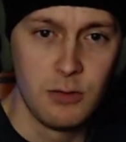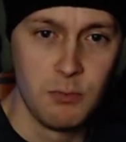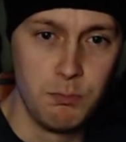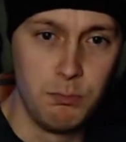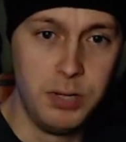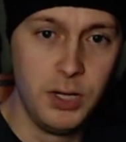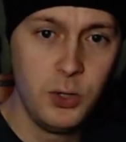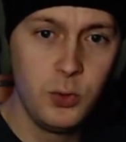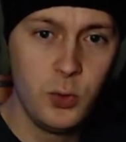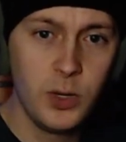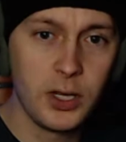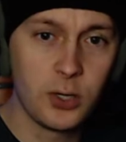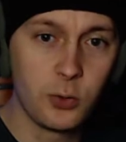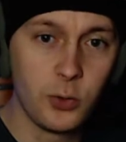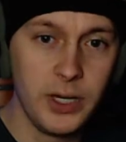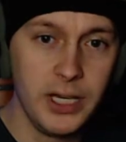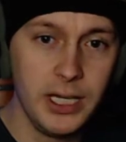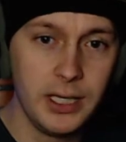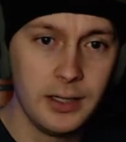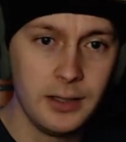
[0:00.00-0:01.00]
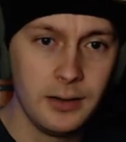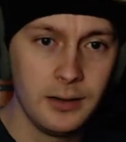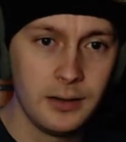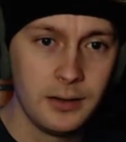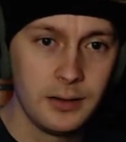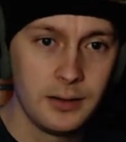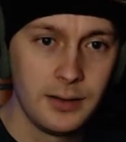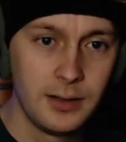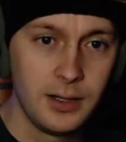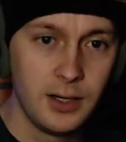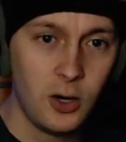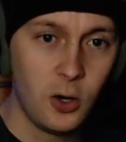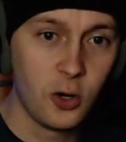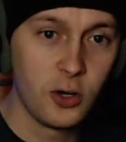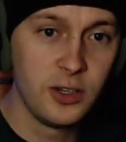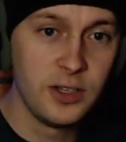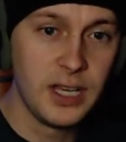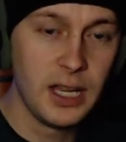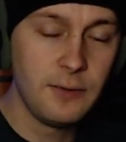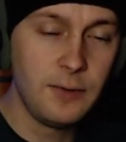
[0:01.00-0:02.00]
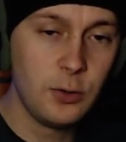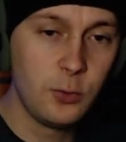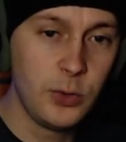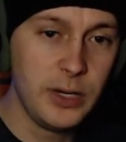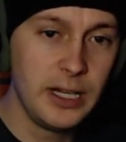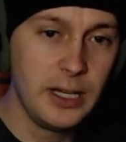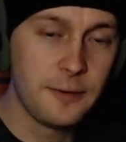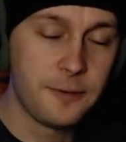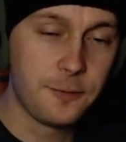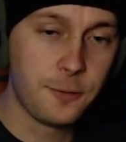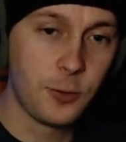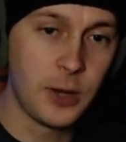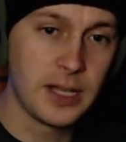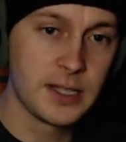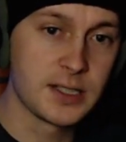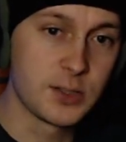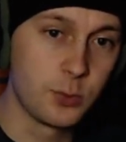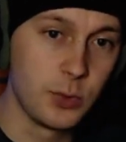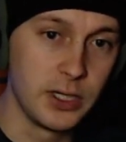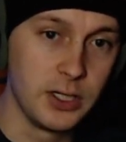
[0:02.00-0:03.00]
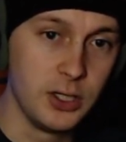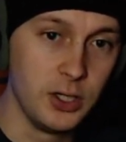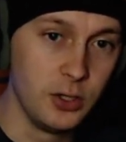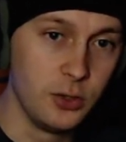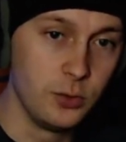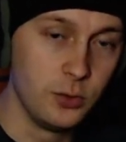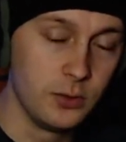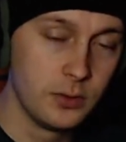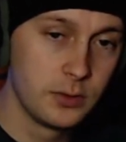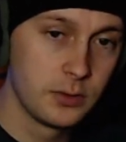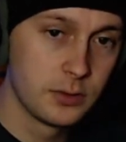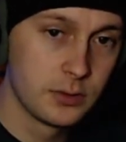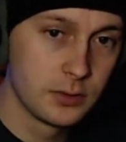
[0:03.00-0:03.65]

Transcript: Blue and green are never really friends with you.